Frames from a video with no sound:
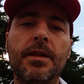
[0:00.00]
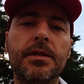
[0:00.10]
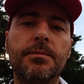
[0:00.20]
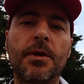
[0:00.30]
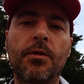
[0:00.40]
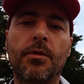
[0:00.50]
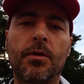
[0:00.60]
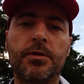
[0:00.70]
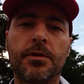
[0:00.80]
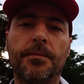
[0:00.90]
this
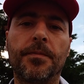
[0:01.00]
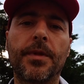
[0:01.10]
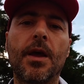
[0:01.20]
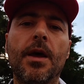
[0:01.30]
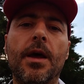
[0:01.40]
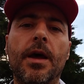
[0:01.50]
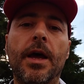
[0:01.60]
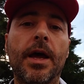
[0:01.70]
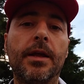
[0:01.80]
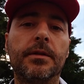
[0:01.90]
methodology.
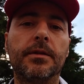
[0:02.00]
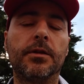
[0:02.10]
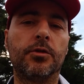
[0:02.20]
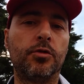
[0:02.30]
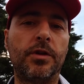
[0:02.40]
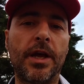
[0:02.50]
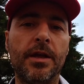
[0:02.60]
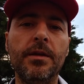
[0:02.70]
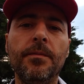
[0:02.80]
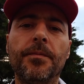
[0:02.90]
And
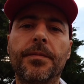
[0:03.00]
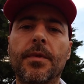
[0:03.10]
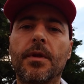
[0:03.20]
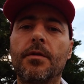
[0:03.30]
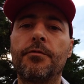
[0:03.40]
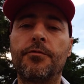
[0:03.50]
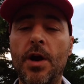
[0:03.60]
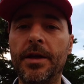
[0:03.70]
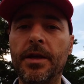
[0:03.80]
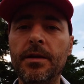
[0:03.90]
today,
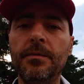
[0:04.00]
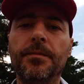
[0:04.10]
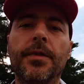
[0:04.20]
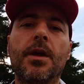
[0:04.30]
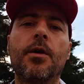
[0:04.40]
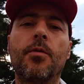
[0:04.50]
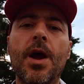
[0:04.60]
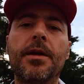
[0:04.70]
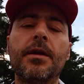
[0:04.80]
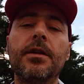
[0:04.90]
Friday,
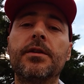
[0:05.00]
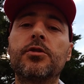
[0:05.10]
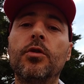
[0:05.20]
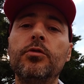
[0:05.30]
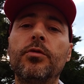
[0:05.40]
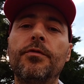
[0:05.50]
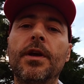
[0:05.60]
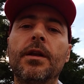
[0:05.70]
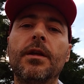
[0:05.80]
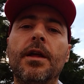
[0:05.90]
Ryan is going to
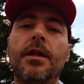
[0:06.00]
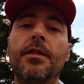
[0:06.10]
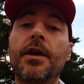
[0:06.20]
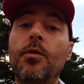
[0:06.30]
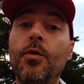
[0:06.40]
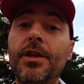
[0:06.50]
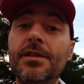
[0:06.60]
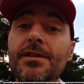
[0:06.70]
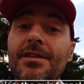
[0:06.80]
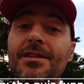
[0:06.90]
reveal the
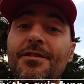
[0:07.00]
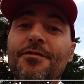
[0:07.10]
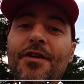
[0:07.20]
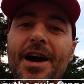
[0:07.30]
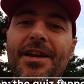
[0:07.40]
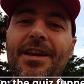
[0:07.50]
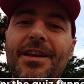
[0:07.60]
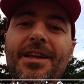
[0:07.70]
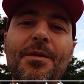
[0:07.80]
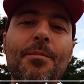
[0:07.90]
quiz funnel
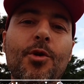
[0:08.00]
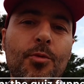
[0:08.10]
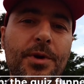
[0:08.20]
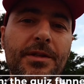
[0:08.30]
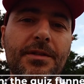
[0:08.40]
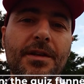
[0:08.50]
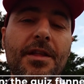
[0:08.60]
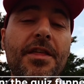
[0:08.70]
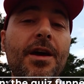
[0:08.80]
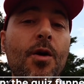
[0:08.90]
blueprint,
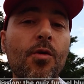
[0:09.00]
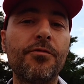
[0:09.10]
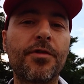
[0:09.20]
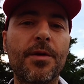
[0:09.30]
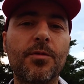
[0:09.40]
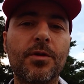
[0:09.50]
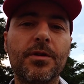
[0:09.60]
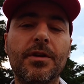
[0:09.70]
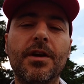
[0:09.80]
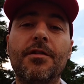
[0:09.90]
the whole framework
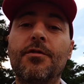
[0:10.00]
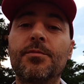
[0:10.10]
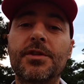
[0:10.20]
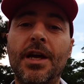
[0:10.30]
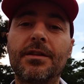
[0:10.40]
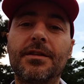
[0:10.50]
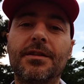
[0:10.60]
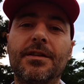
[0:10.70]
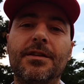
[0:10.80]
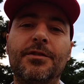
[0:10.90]
from start
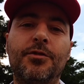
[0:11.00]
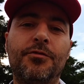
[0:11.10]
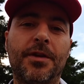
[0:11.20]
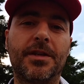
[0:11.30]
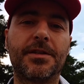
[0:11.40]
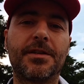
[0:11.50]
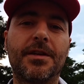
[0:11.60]
to finish.